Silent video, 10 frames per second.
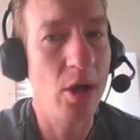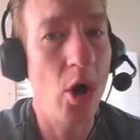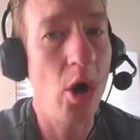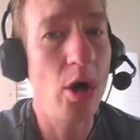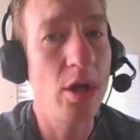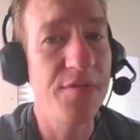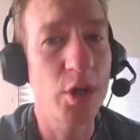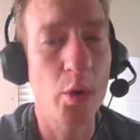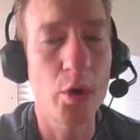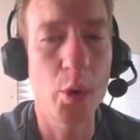all of the
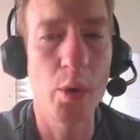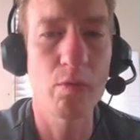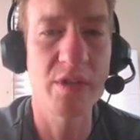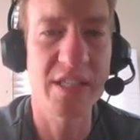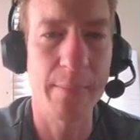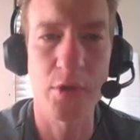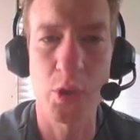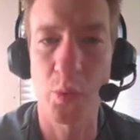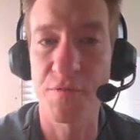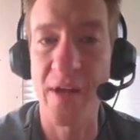quote-unquote
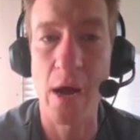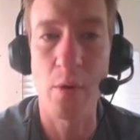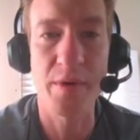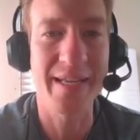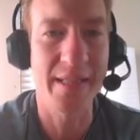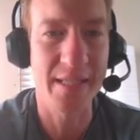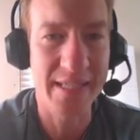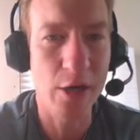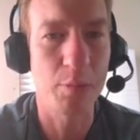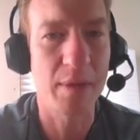receptors were found in the
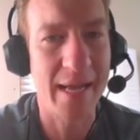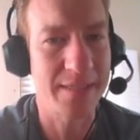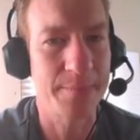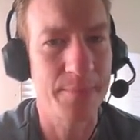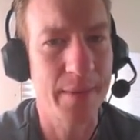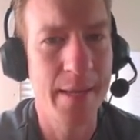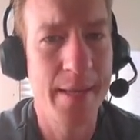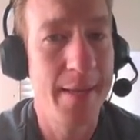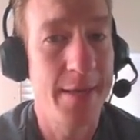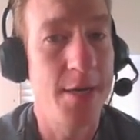cytoplasm,
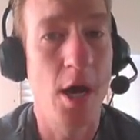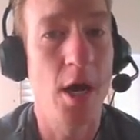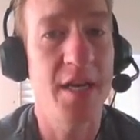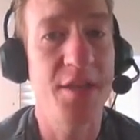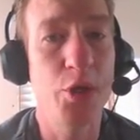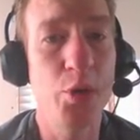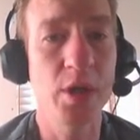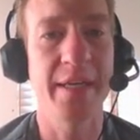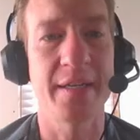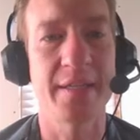none in the
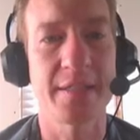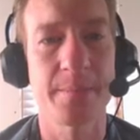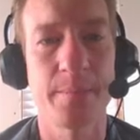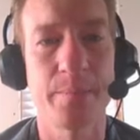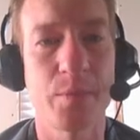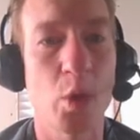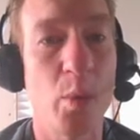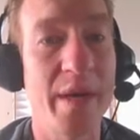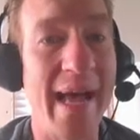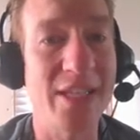nucleus.
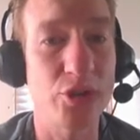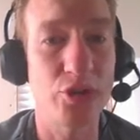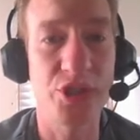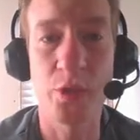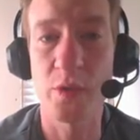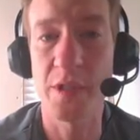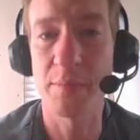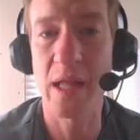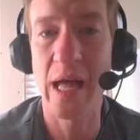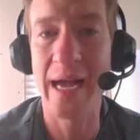When estrogen was
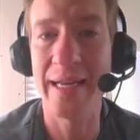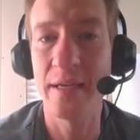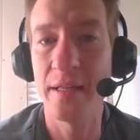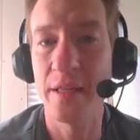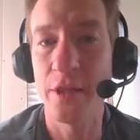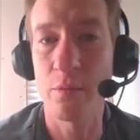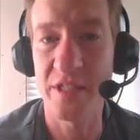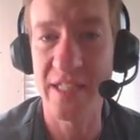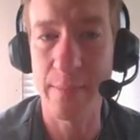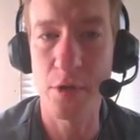applied, the
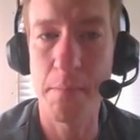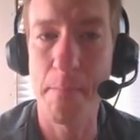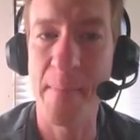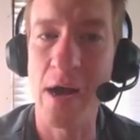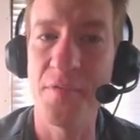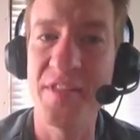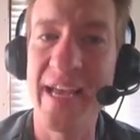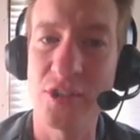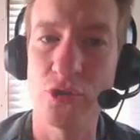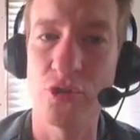receptor bound the
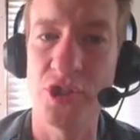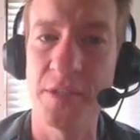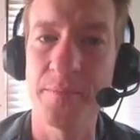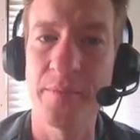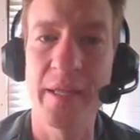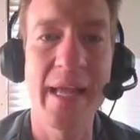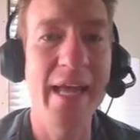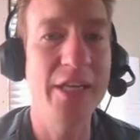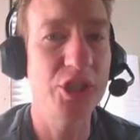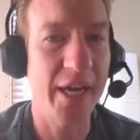estrogen
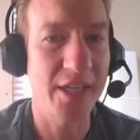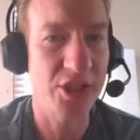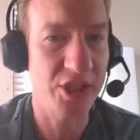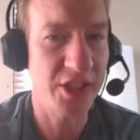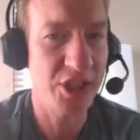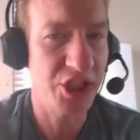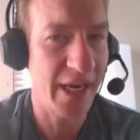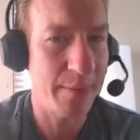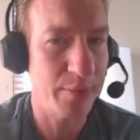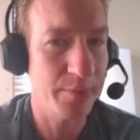and changed its shape